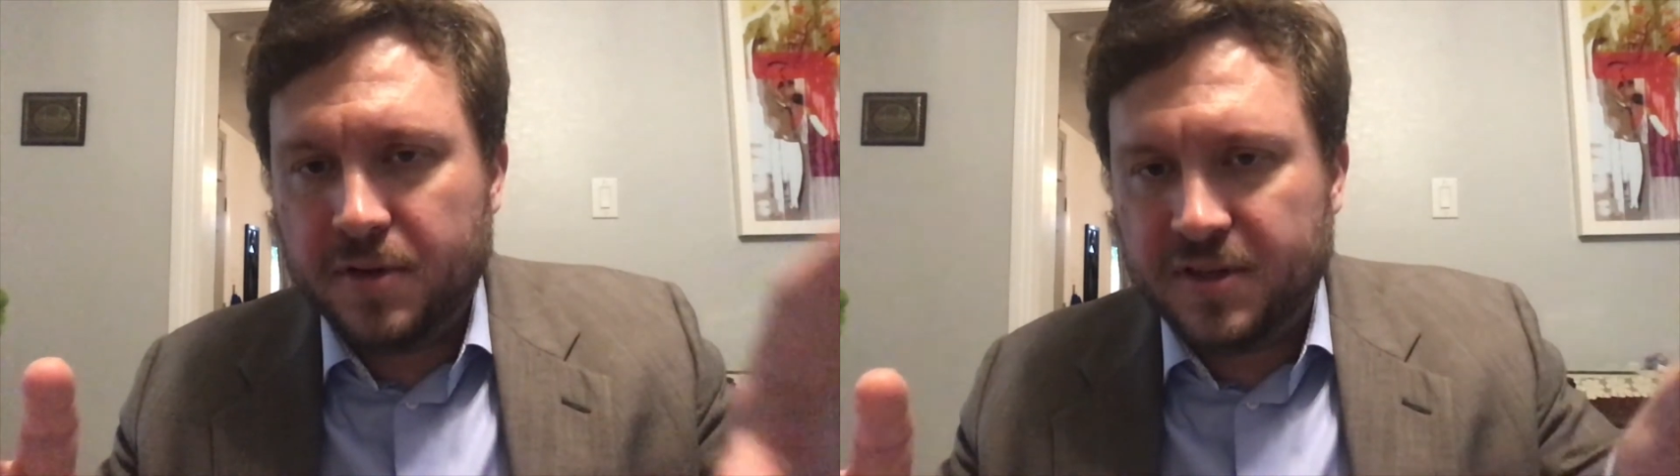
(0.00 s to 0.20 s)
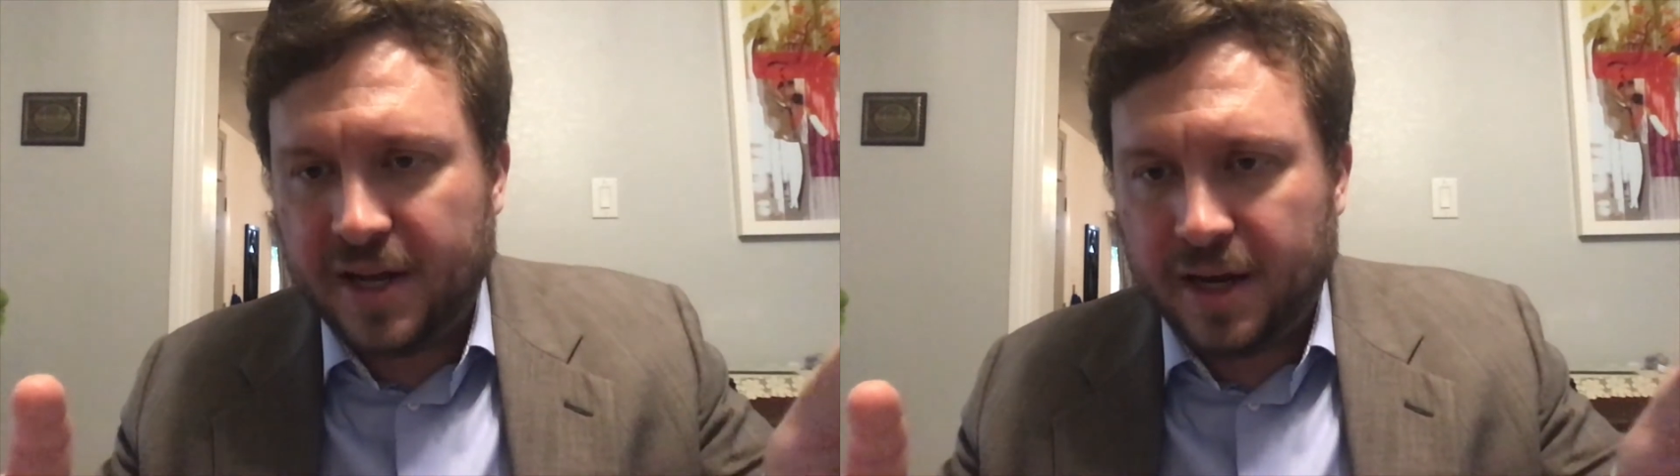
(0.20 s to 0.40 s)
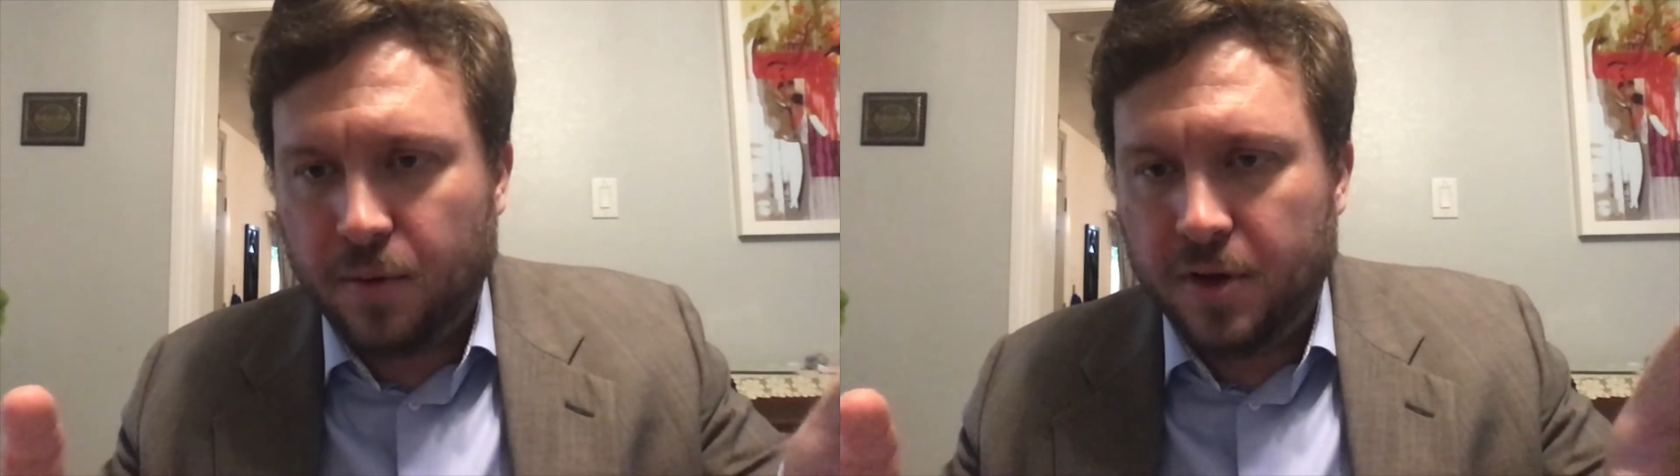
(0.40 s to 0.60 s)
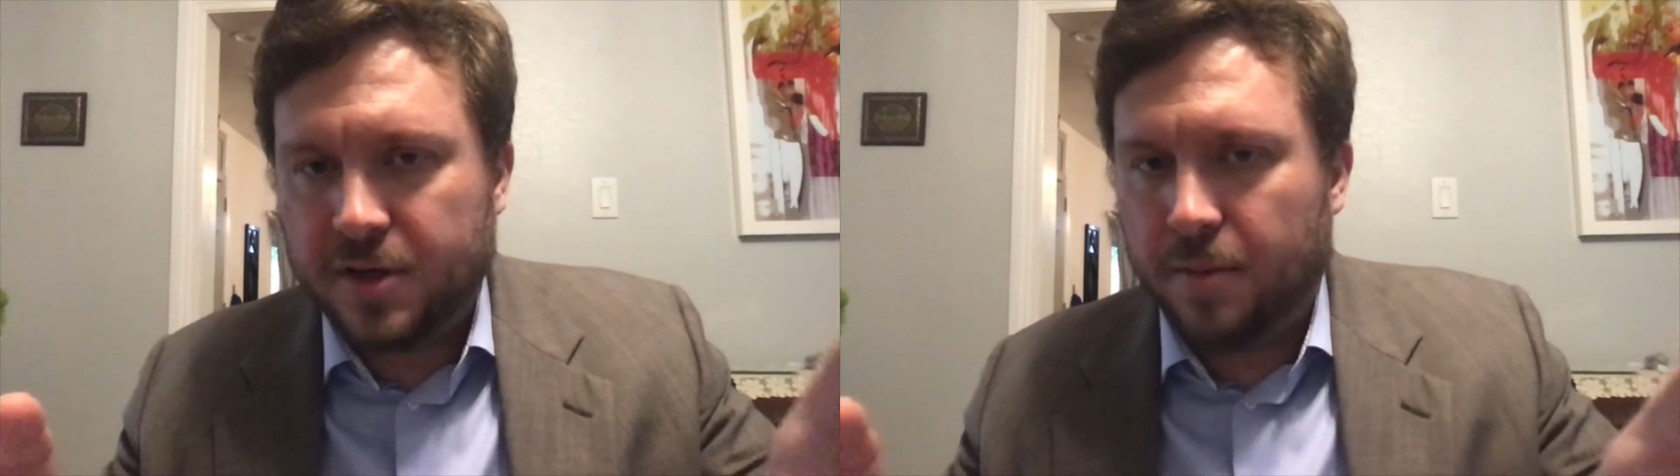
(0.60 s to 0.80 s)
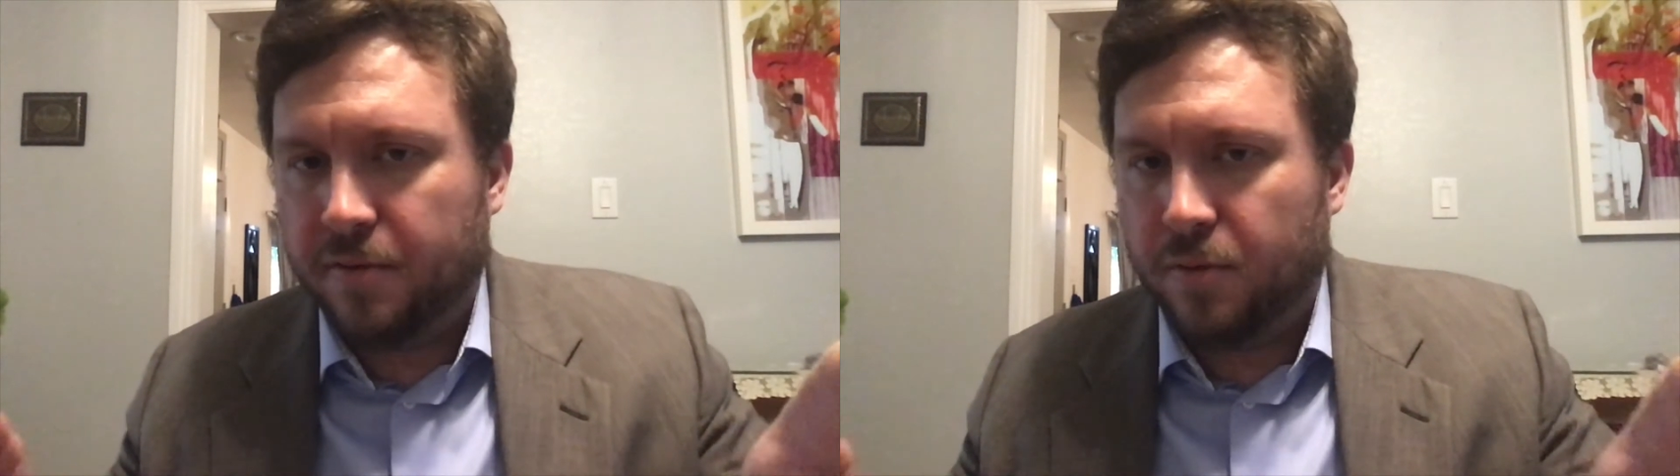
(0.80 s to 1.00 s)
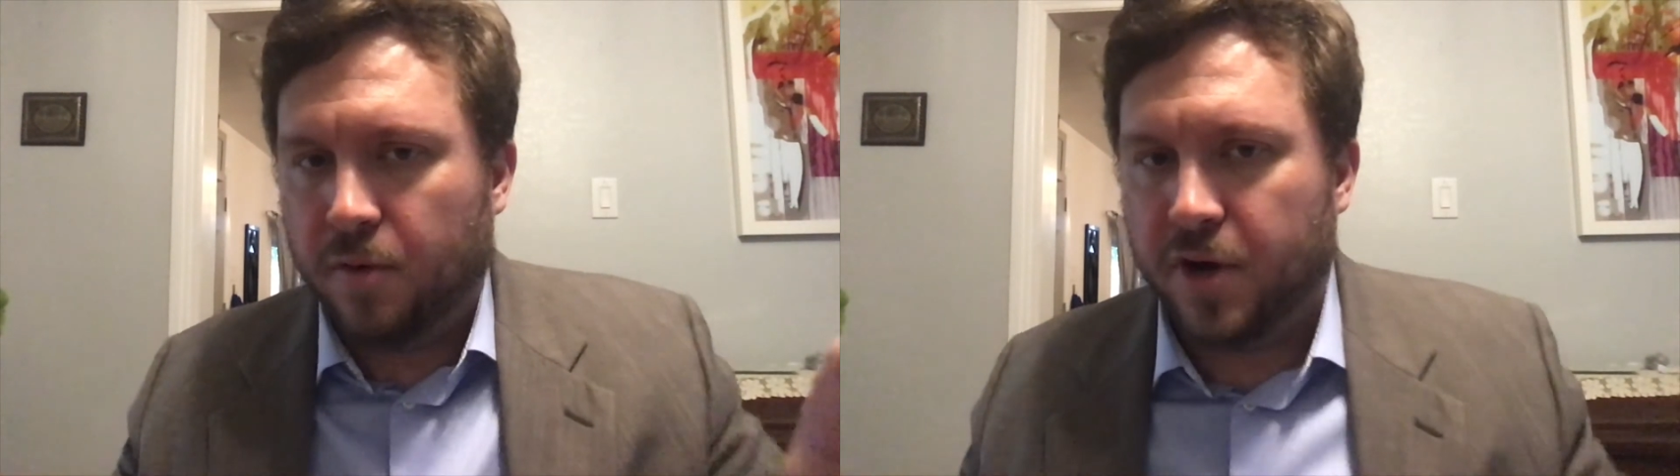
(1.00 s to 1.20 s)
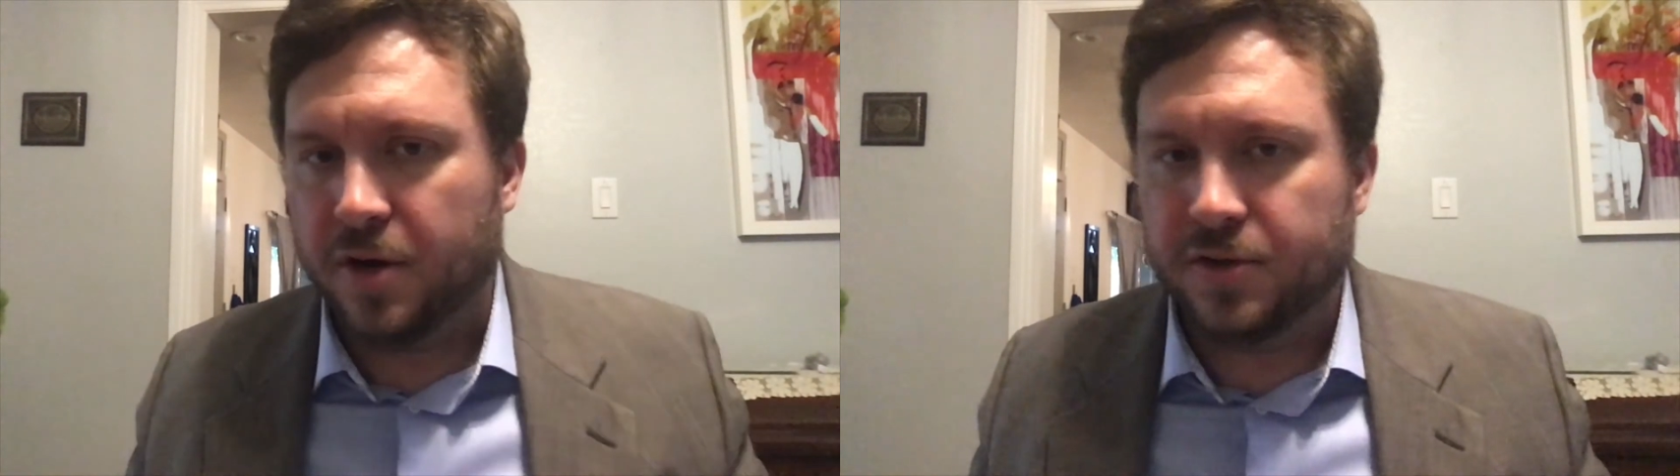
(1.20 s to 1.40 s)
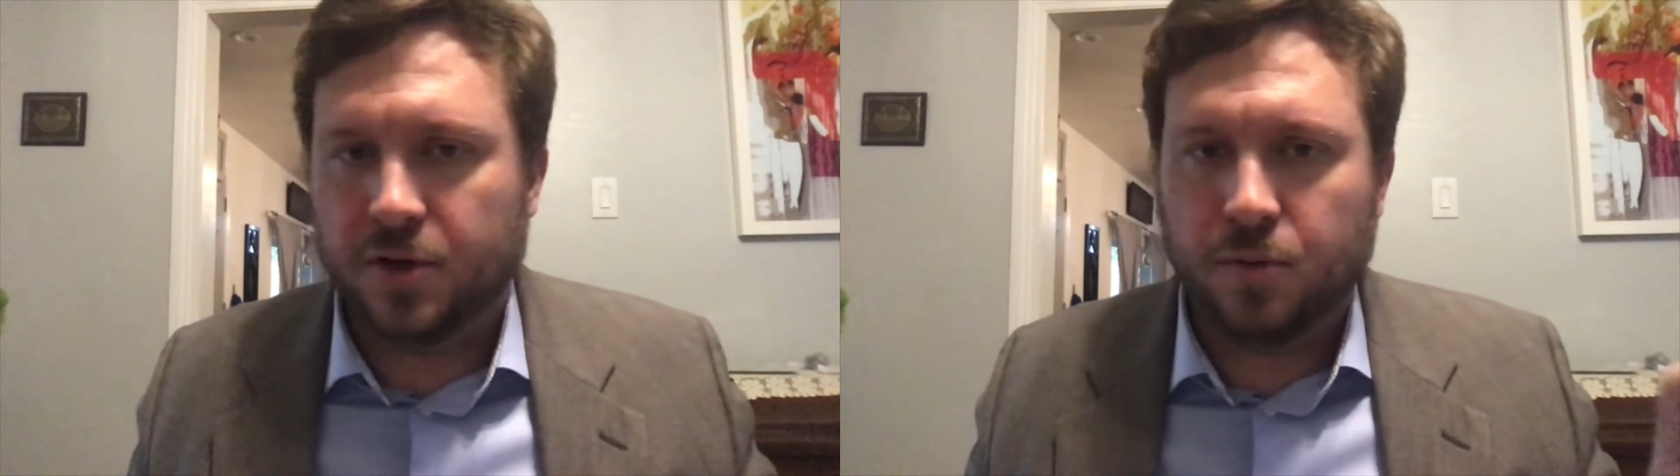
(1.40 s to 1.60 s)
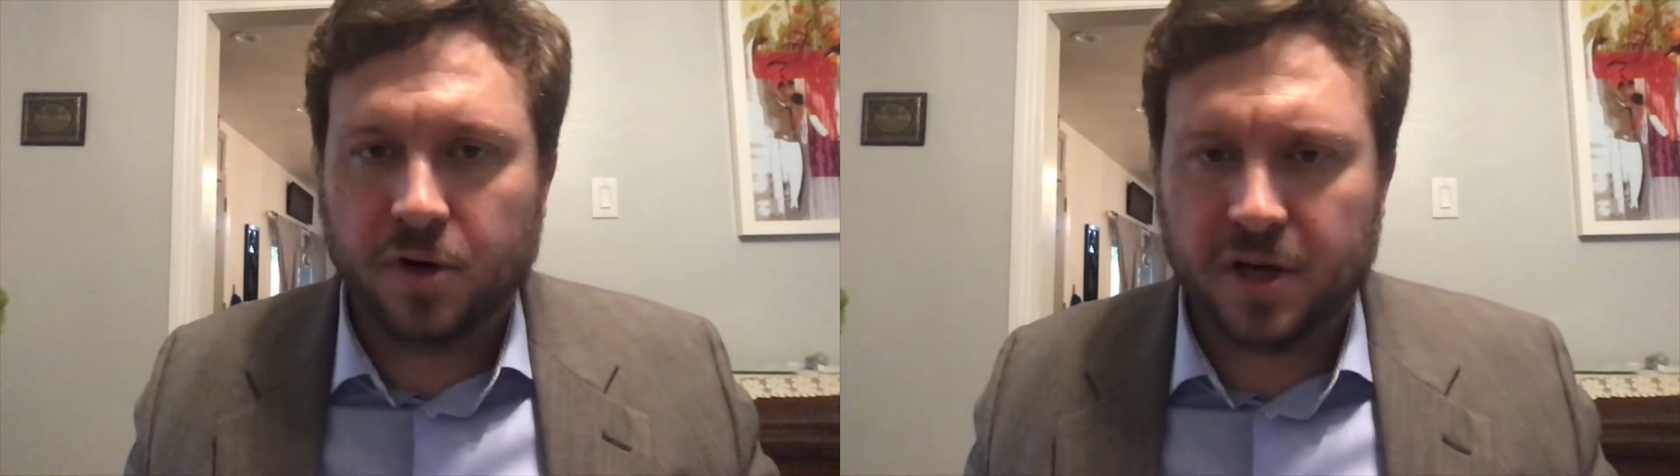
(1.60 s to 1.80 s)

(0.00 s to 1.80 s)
second one is coming from over here, so we're going to